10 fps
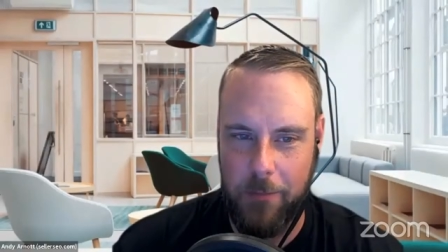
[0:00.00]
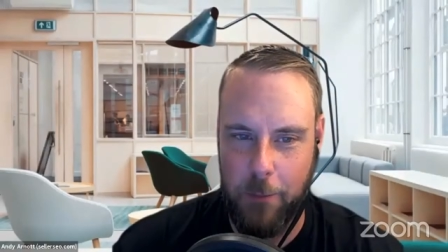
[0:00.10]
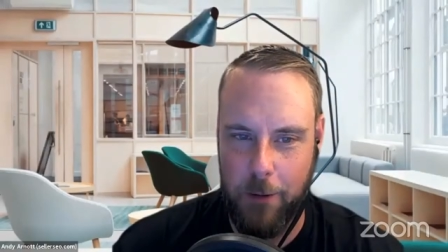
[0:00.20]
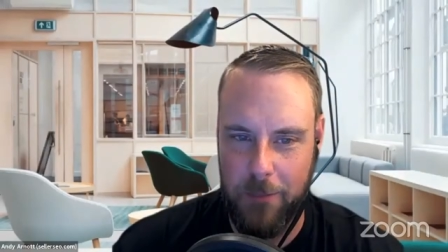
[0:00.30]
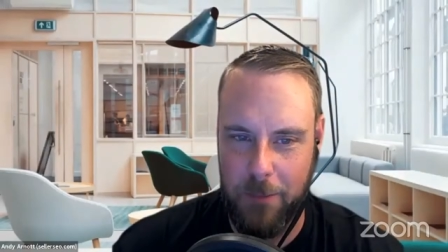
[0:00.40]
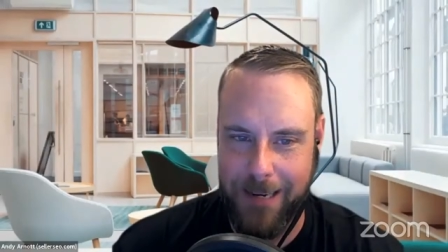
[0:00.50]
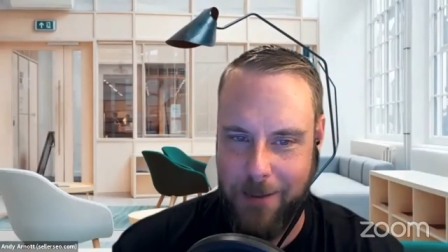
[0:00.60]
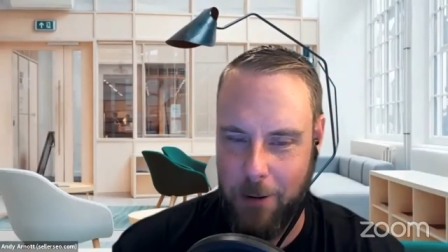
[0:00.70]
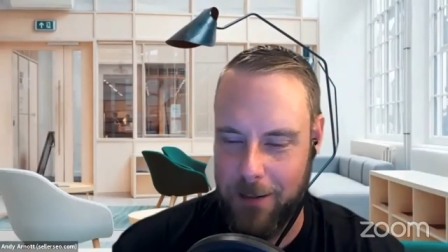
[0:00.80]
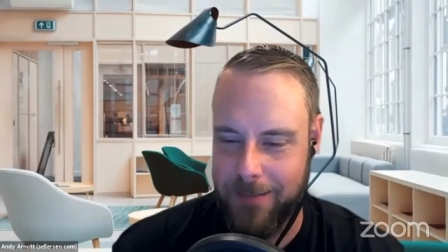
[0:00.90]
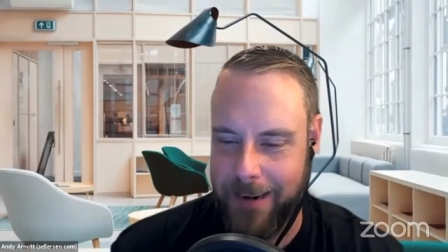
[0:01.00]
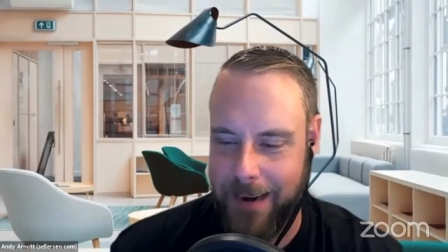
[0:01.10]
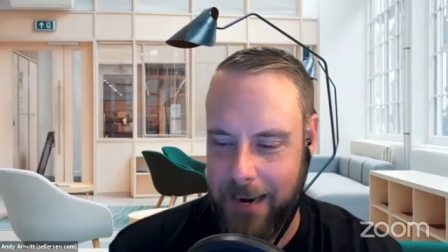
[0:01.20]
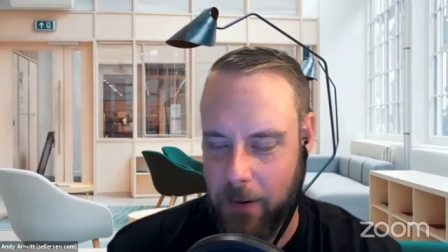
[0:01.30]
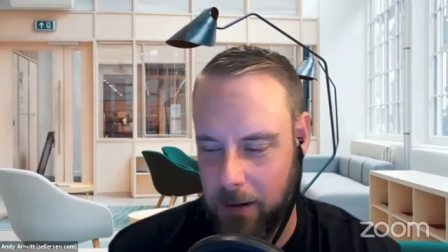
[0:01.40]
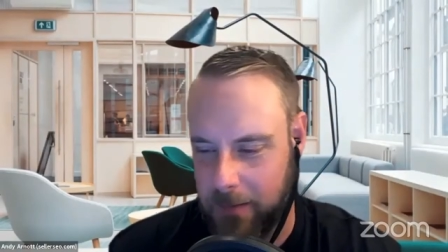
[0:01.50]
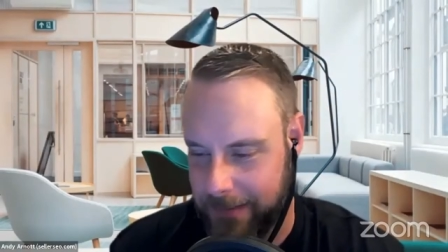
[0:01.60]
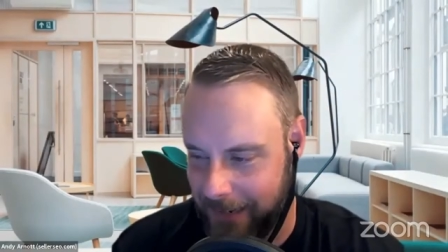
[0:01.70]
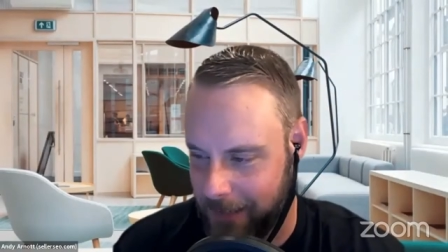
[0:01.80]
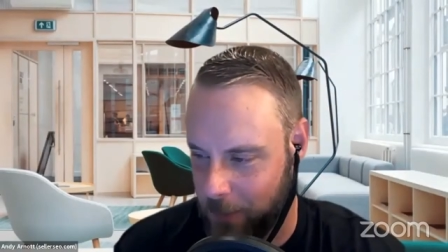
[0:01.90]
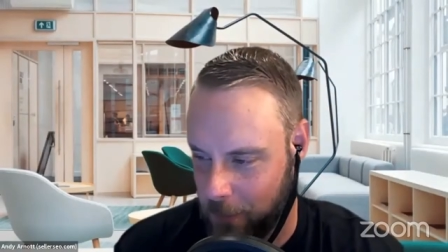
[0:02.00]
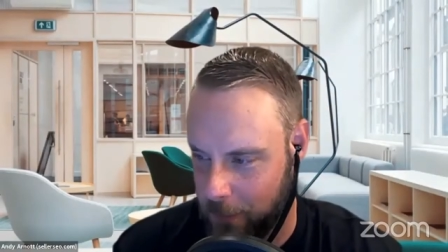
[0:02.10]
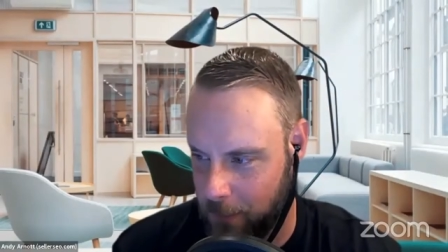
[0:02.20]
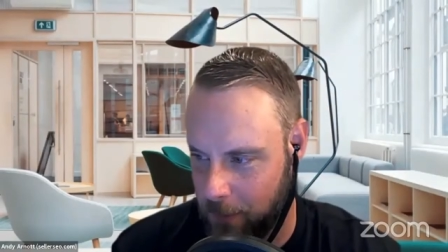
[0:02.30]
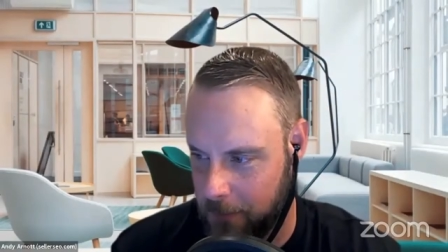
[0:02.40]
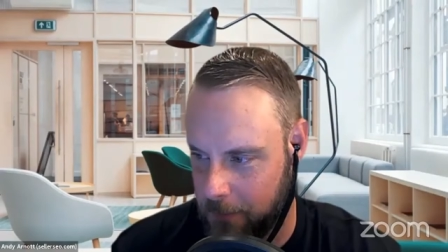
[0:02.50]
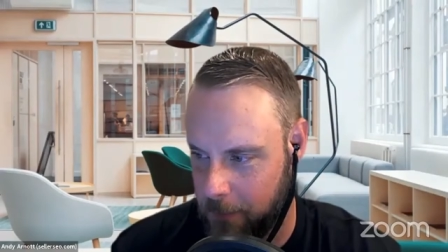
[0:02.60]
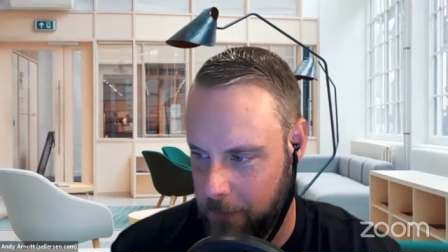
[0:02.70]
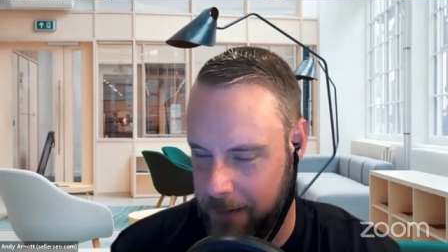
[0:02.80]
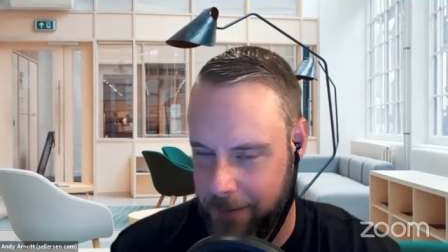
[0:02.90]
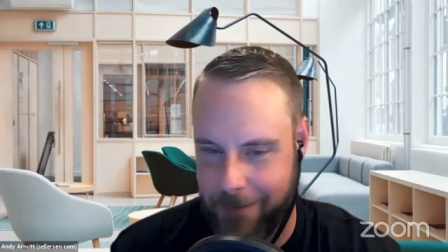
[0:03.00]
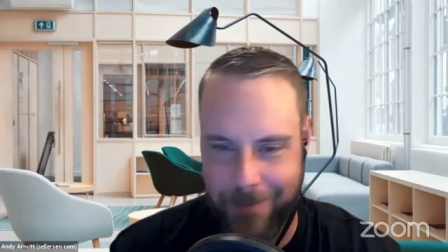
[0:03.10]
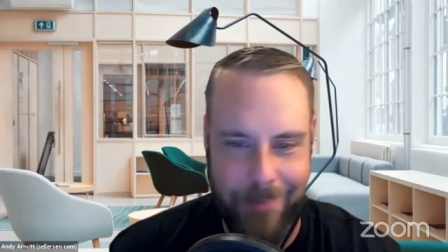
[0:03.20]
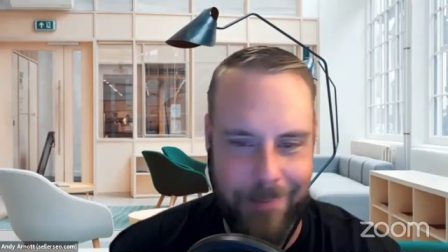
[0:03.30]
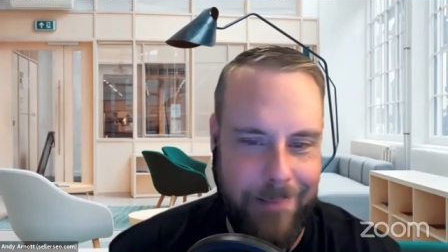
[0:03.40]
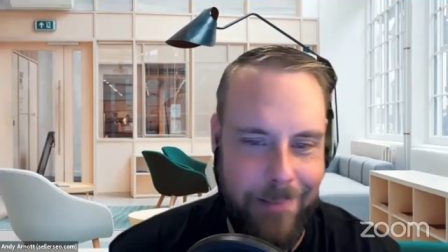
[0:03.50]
We have Chris McCabe on today. Chris, thank you so much for being on.